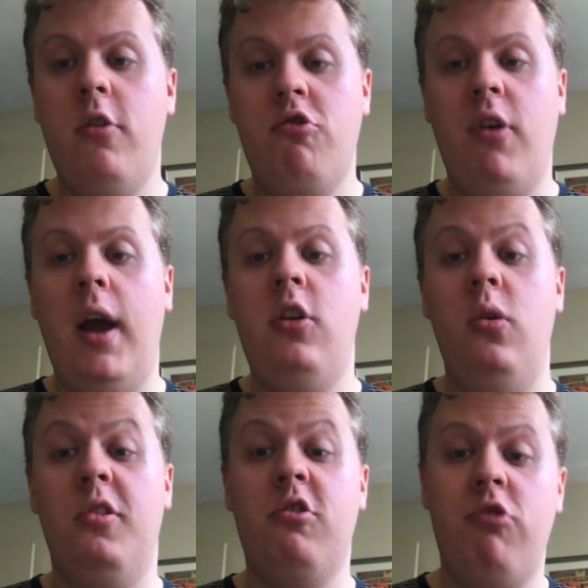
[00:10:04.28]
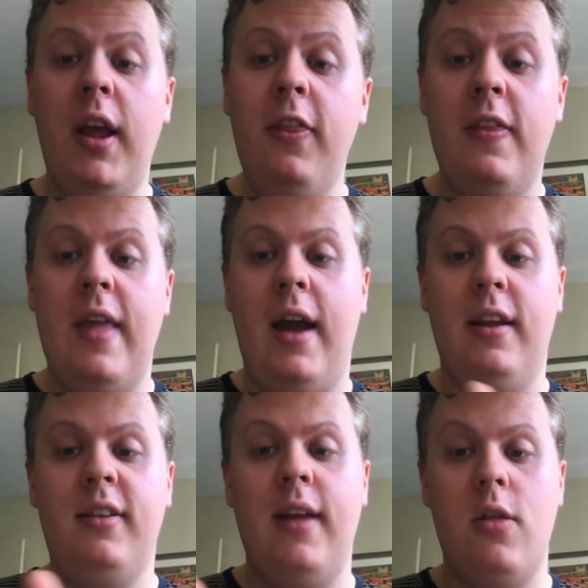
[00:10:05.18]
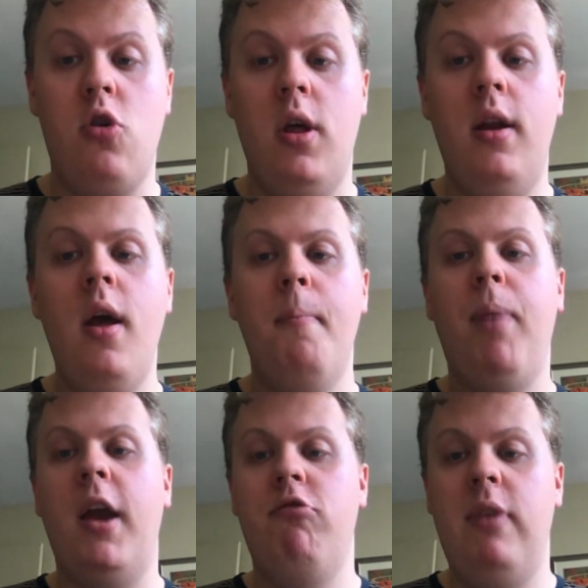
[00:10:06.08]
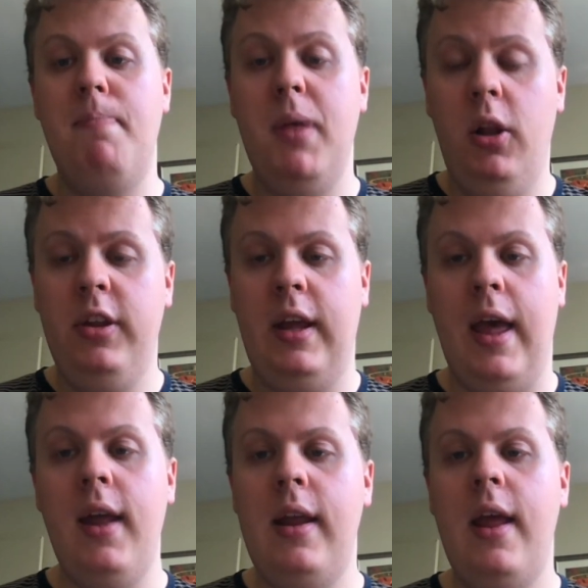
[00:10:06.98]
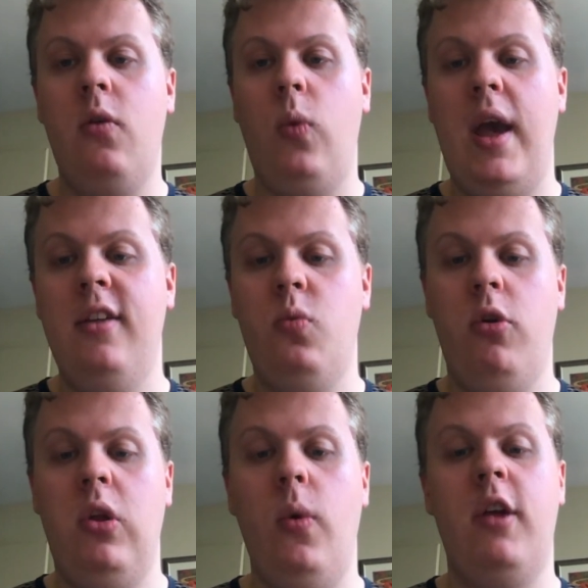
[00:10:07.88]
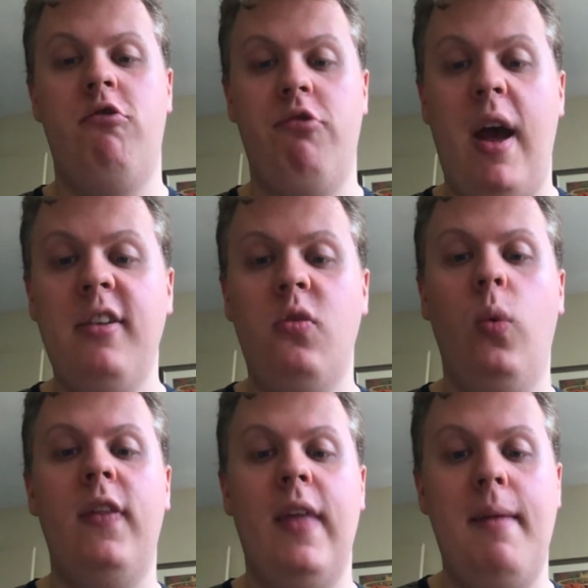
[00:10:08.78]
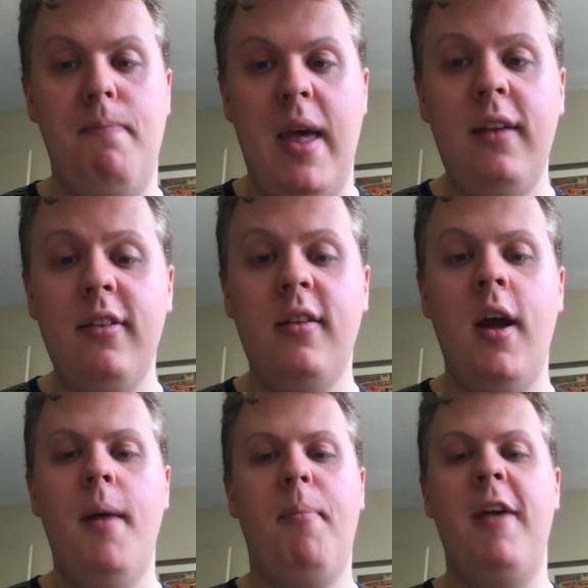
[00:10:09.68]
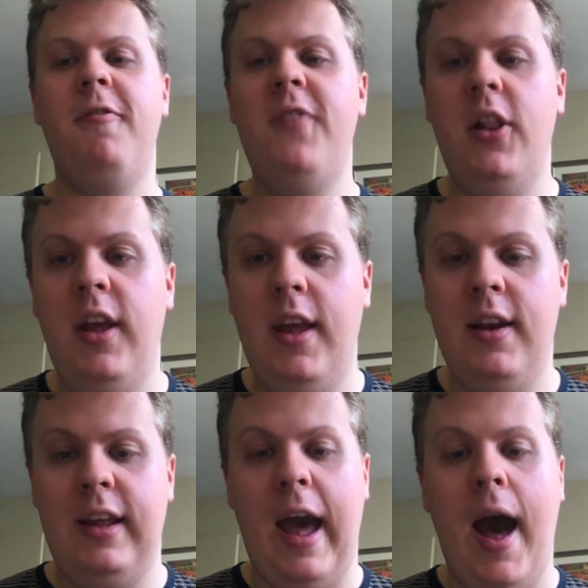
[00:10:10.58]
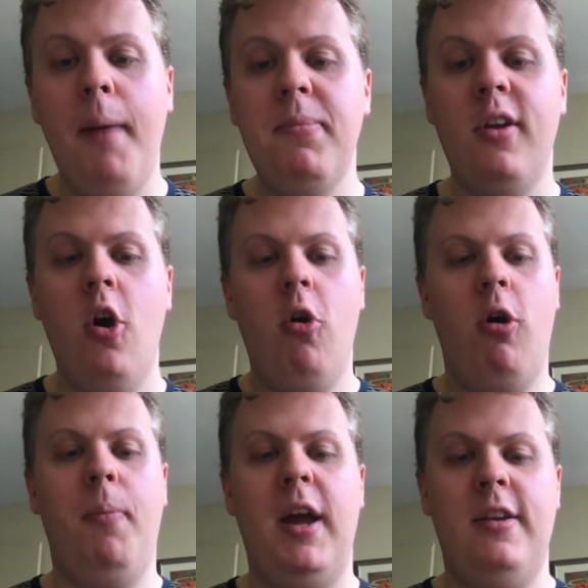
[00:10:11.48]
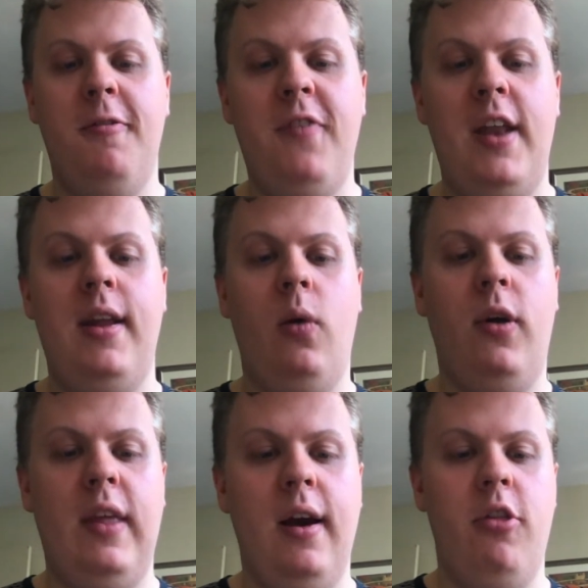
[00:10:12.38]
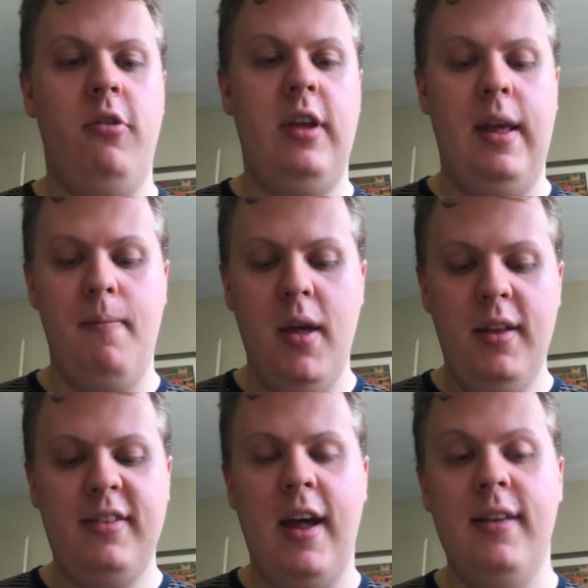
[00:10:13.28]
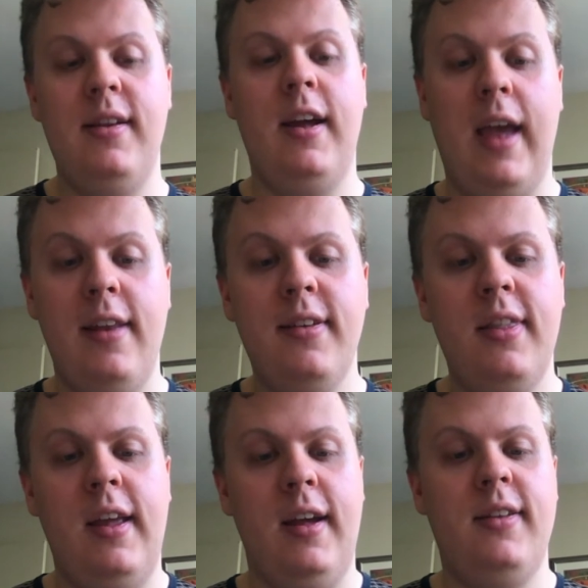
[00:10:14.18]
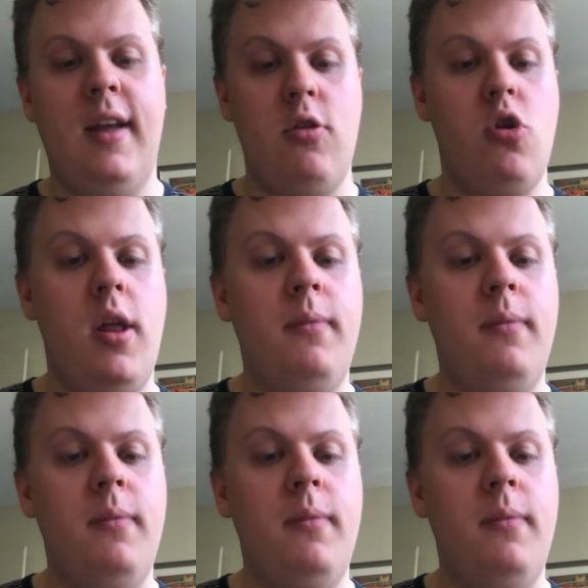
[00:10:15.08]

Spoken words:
try to strengthen that extension by rebuilding it in ways where you address what they missed by filling in gaps or by defending what the other team says against the extension.